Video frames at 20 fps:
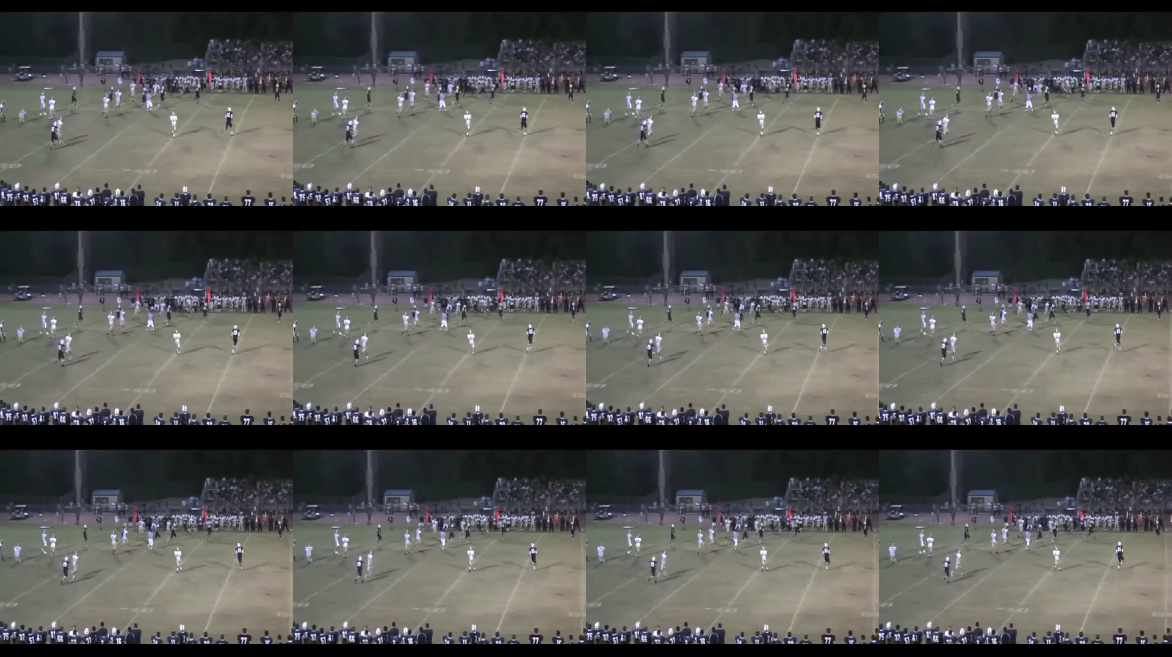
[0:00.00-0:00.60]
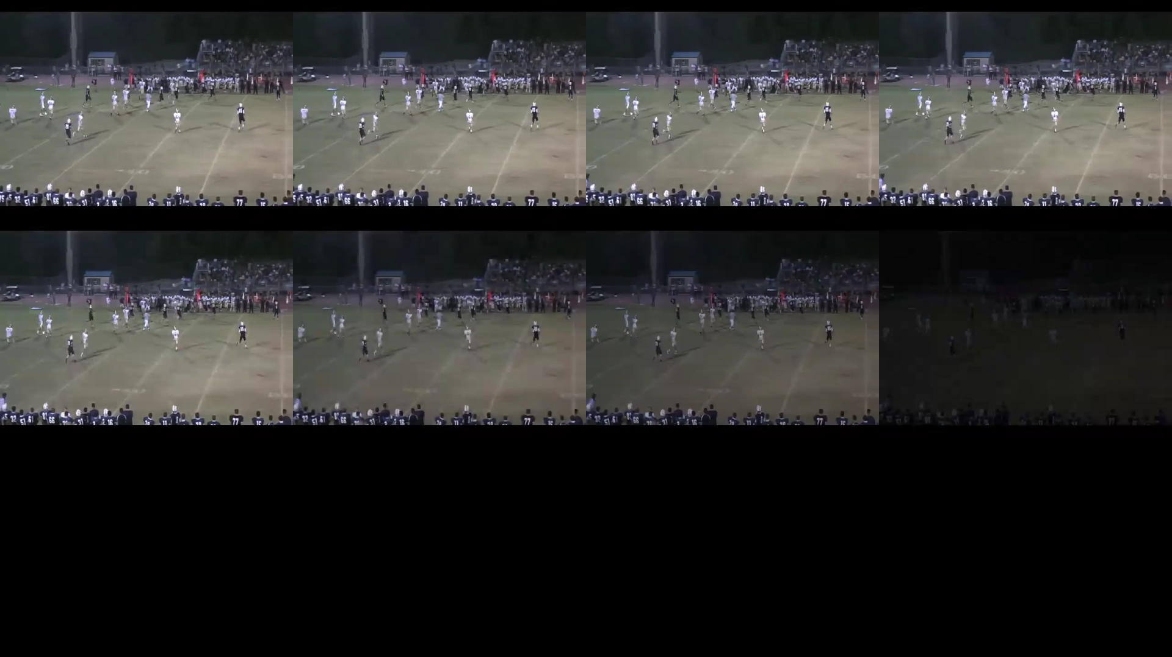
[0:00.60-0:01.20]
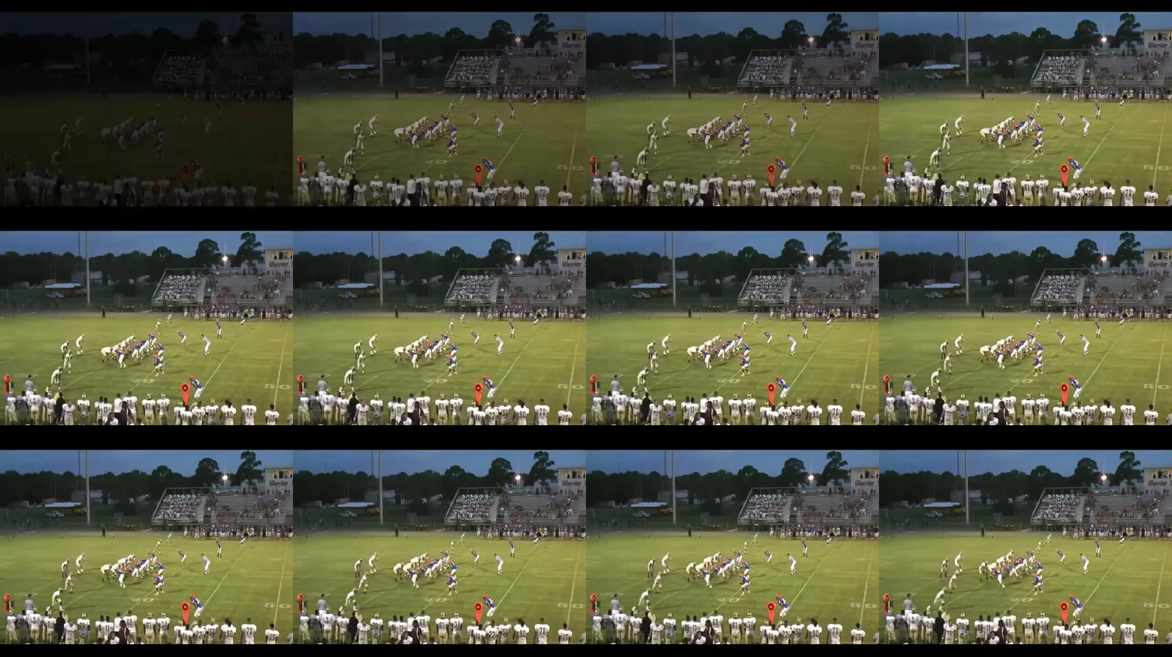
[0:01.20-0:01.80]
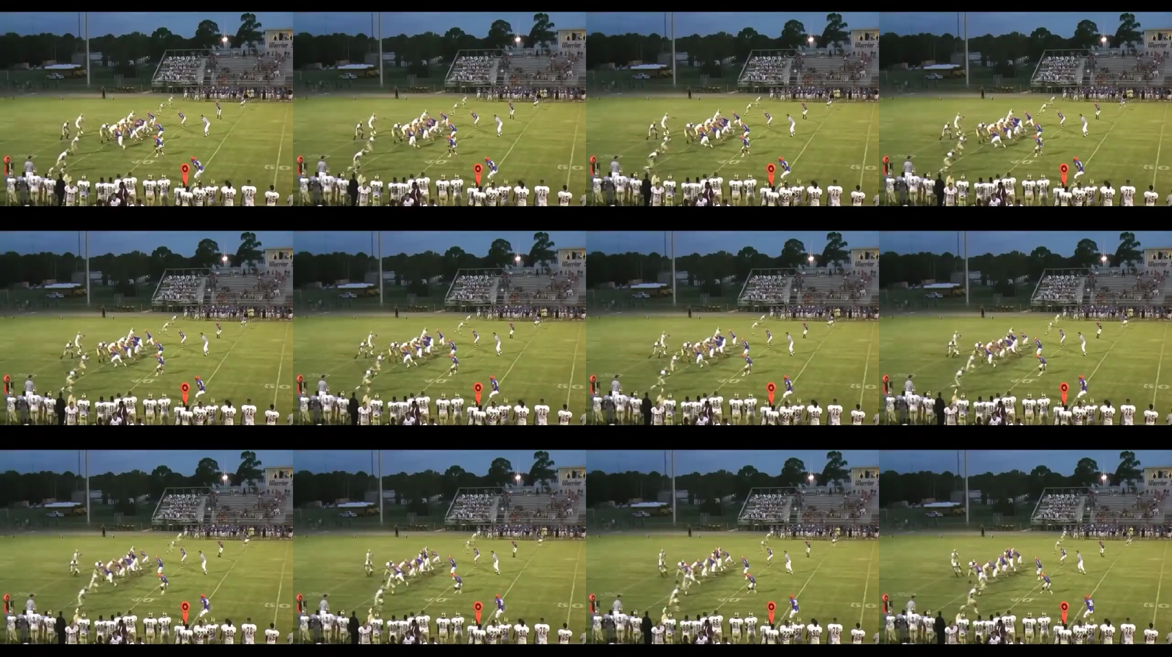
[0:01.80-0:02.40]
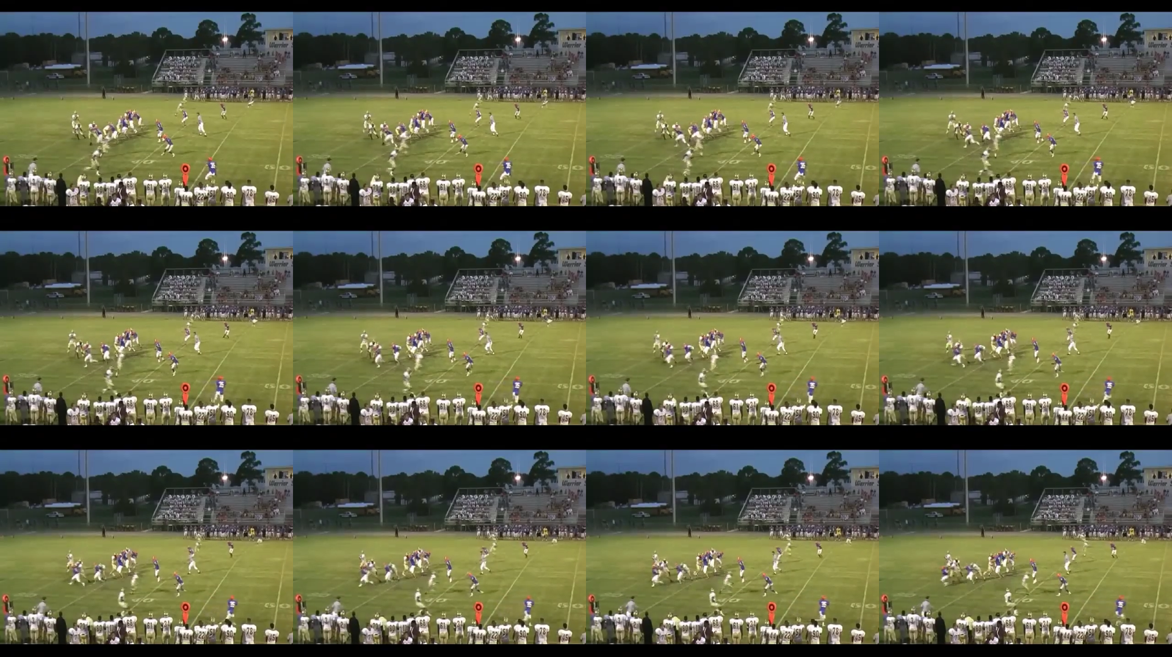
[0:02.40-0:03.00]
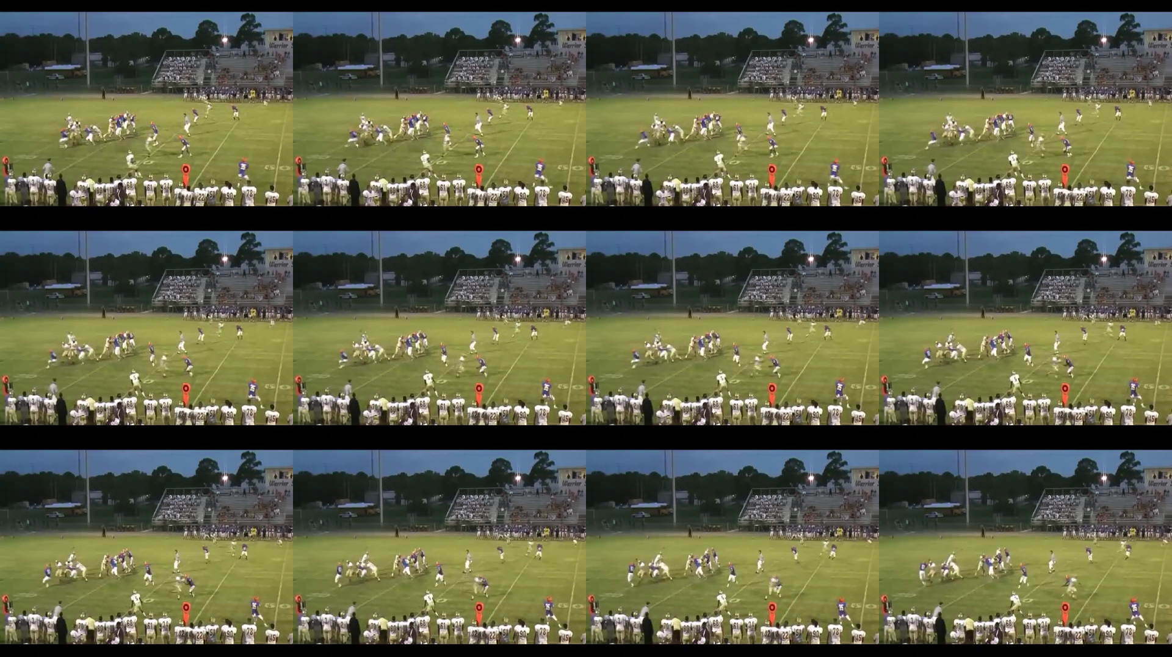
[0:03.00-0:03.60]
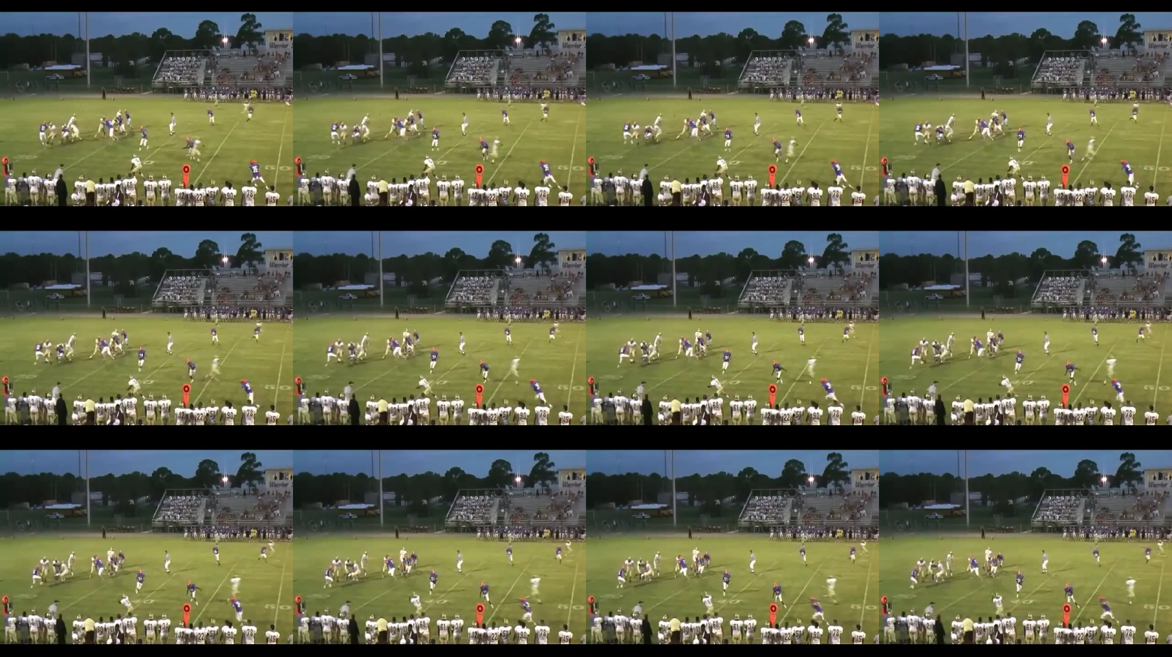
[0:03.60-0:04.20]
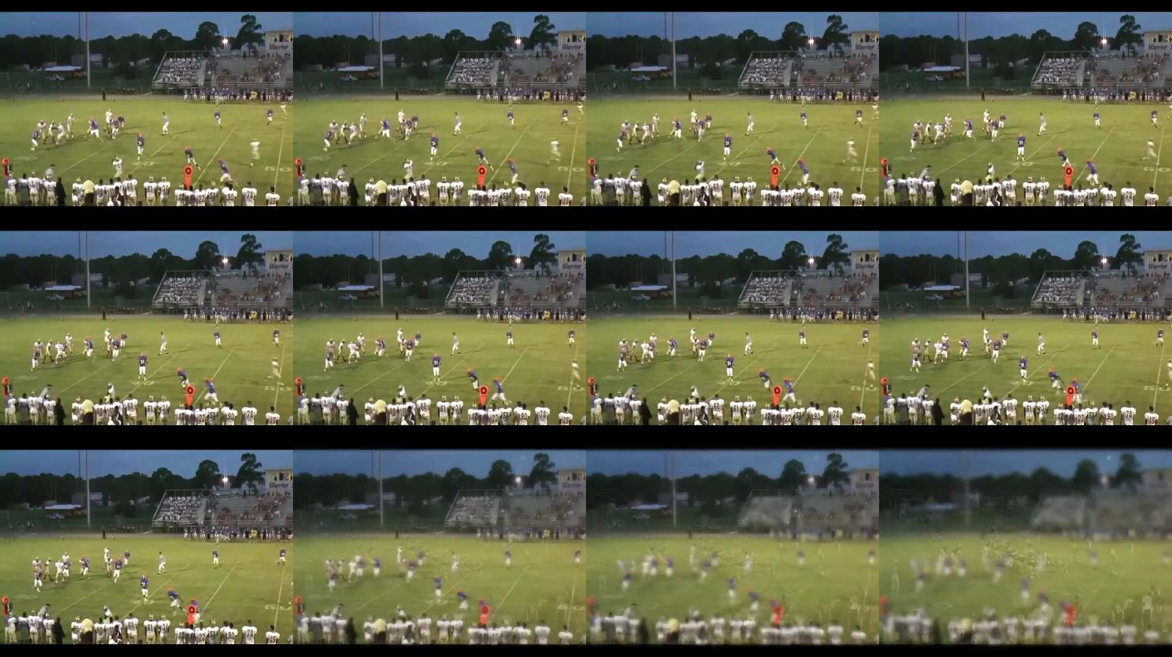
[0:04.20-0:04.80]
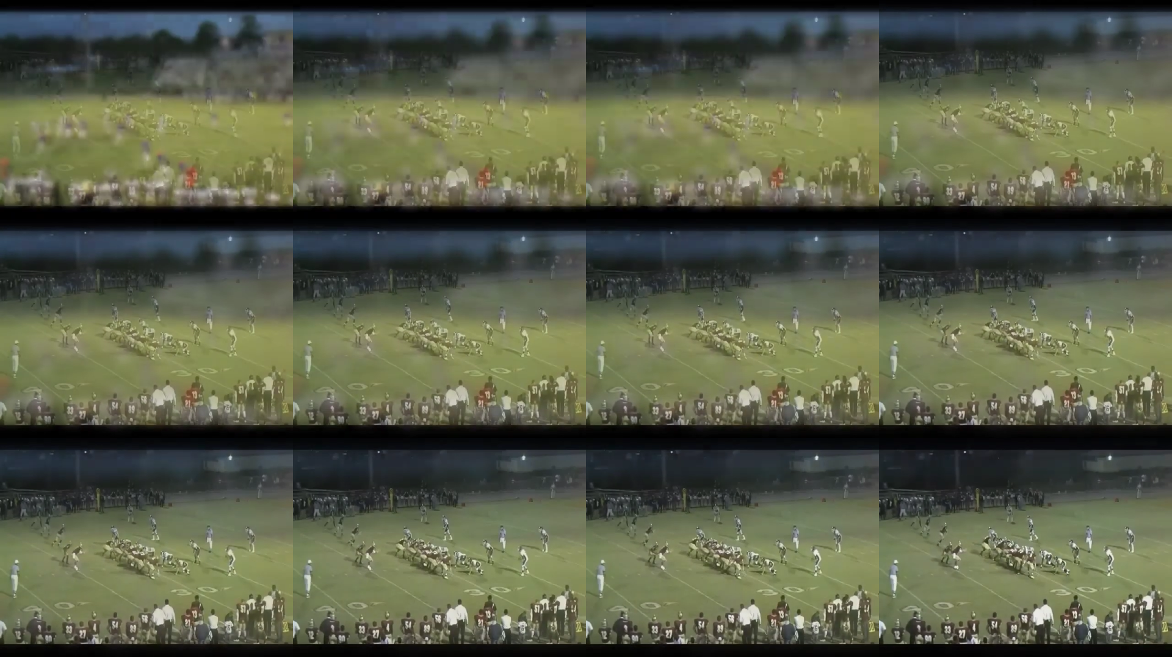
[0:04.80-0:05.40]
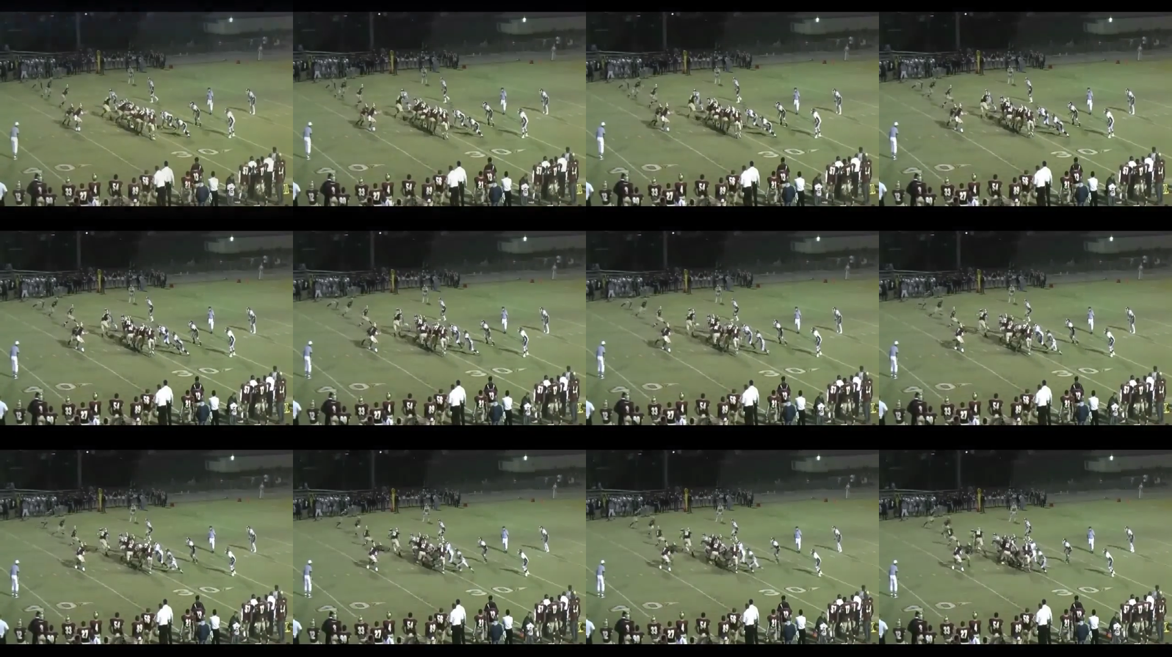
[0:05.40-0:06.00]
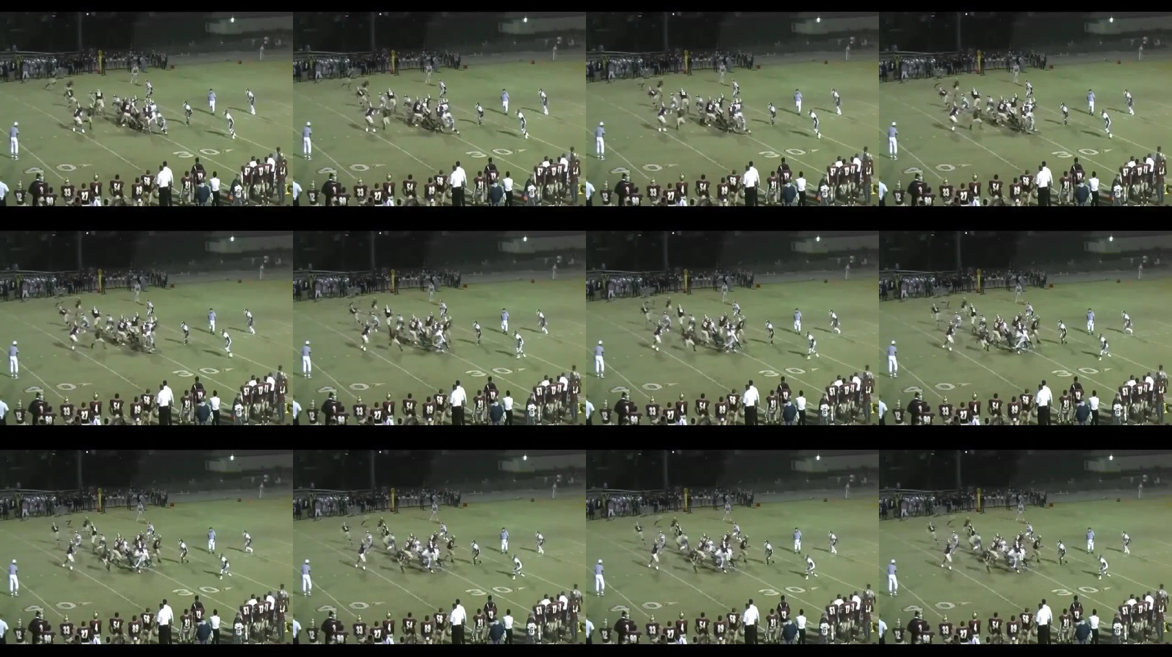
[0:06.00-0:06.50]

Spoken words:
Nobody's mouth can be seen.